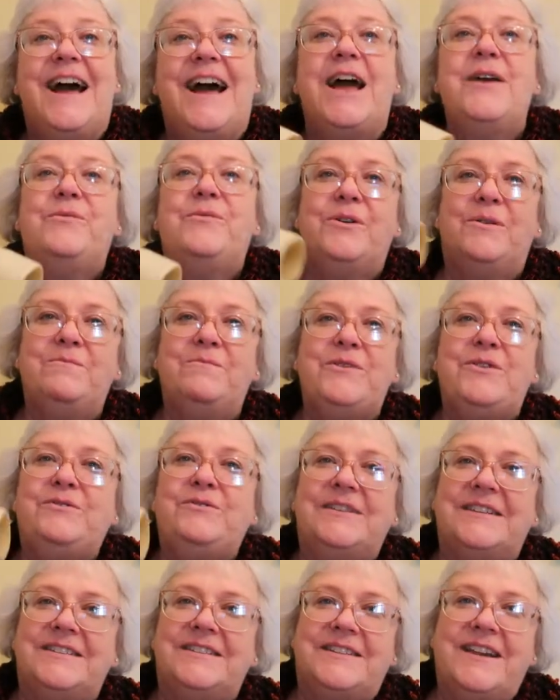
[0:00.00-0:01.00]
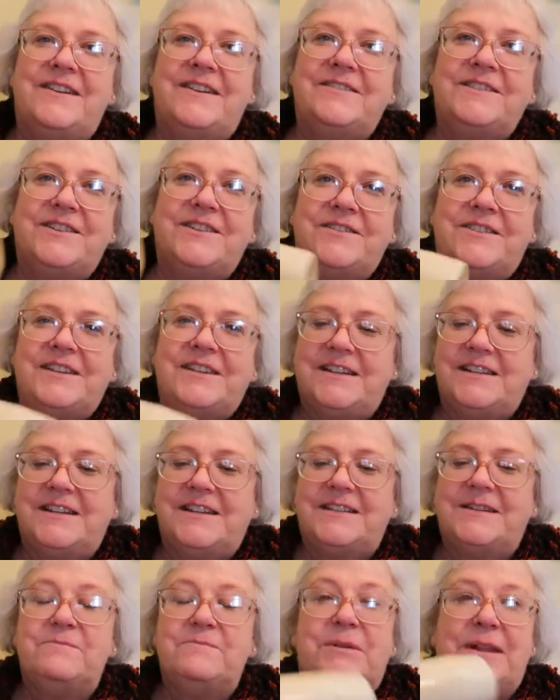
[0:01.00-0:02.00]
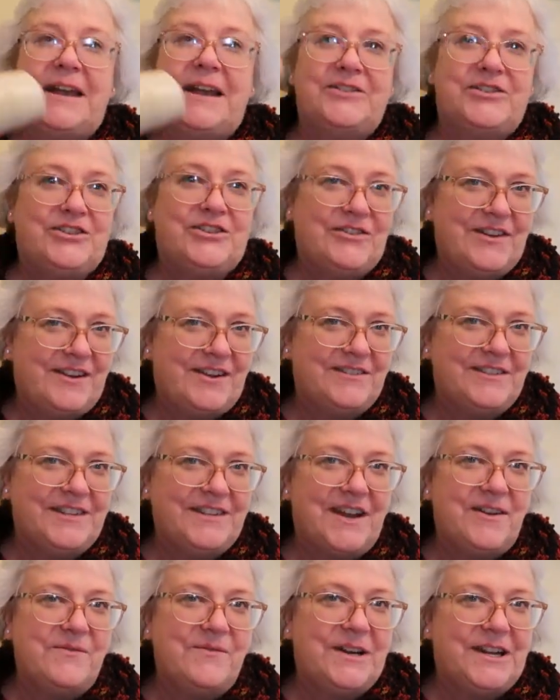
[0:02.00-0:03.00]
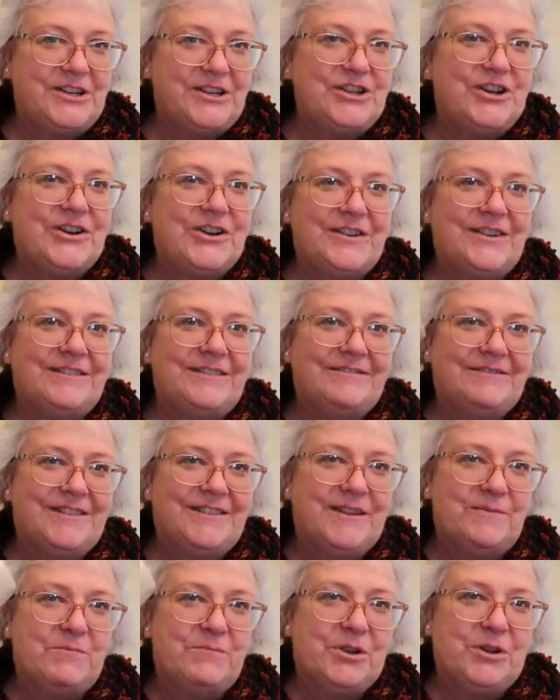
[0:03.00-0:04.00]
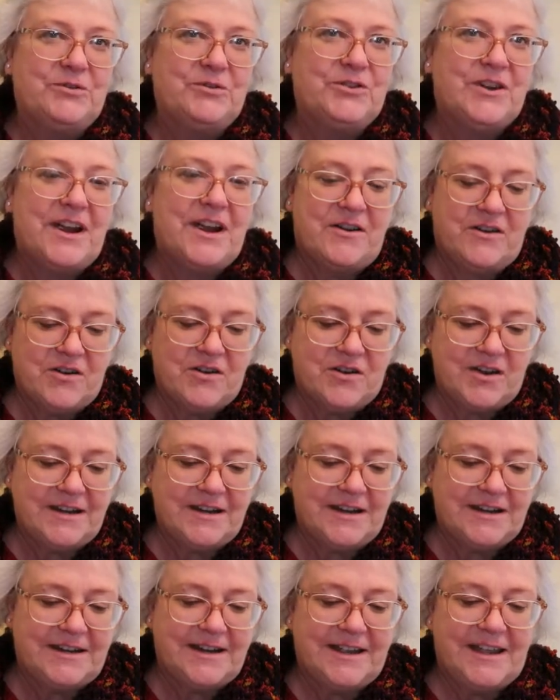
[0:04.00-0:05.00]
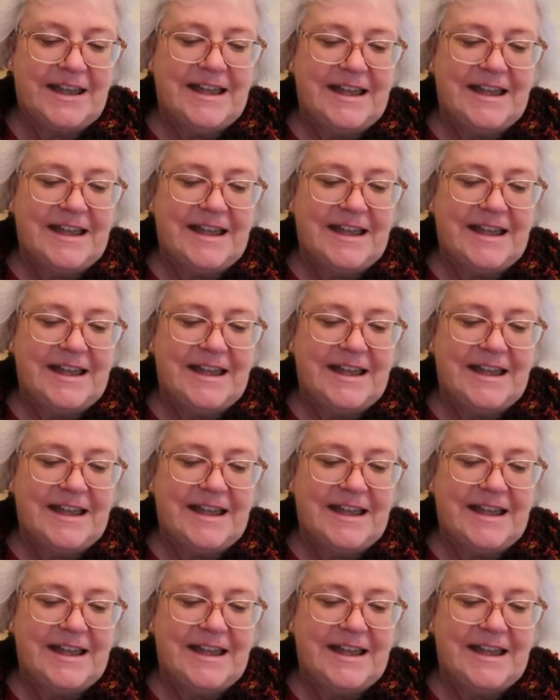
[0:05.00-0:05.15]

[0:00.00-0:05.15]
I will mute the sound so that it doesn't blast your ears out when I turn the blow dryer on and